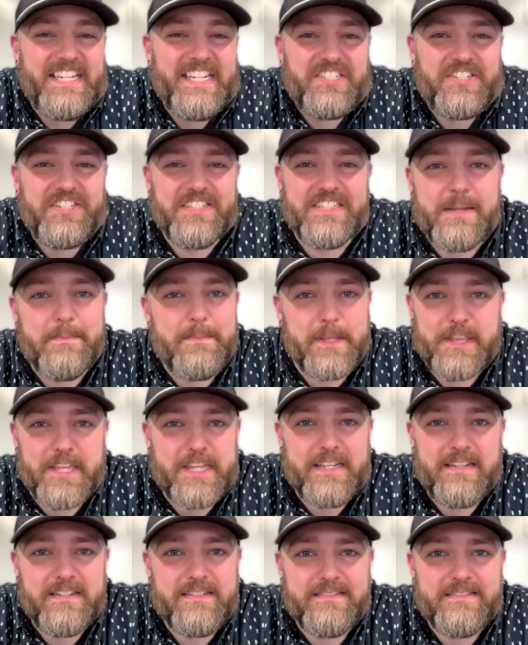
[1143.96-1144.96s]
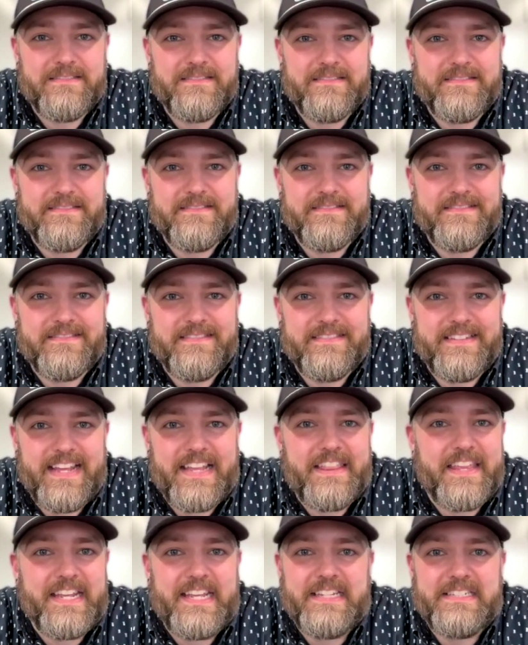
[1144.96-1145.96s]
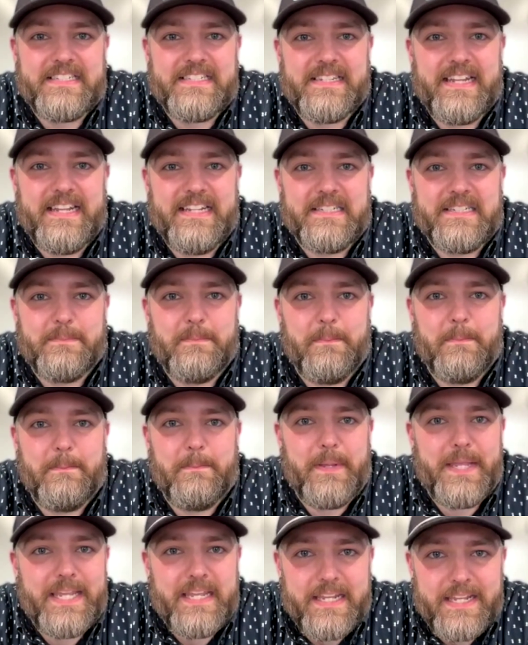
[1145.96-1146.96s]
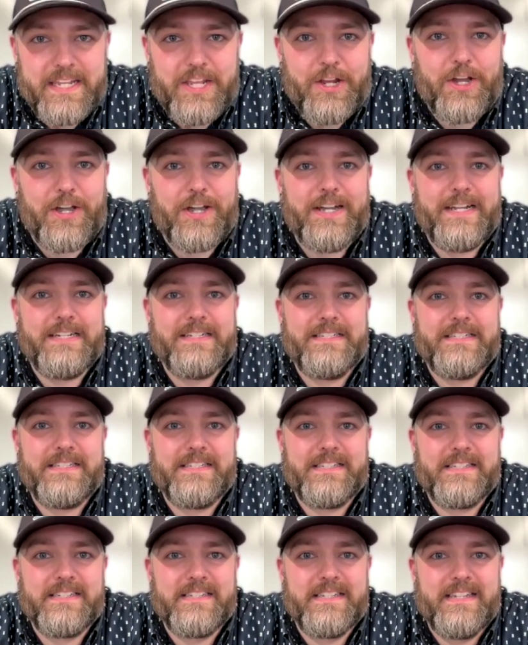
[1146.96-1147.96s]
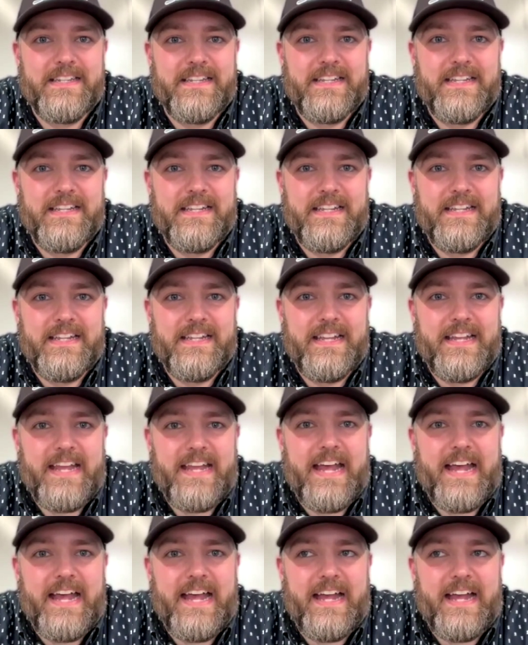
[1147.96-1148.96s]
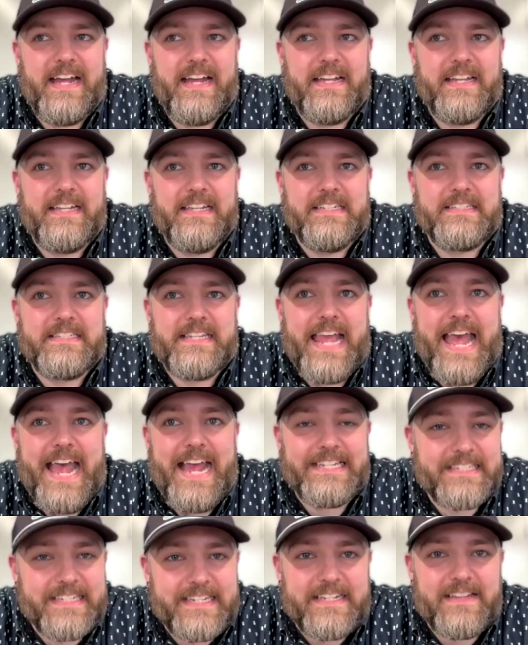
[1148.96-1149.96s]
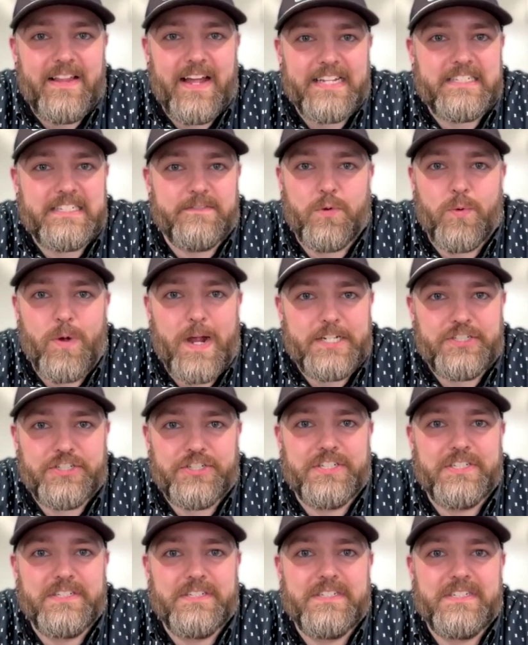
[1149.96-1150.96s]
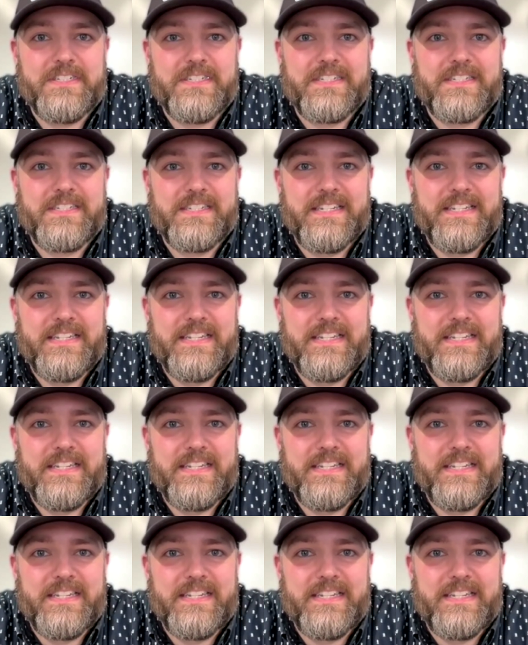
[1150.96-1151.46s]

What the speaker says: it's just empathy. I think it's being curious. It's asking lots of questions.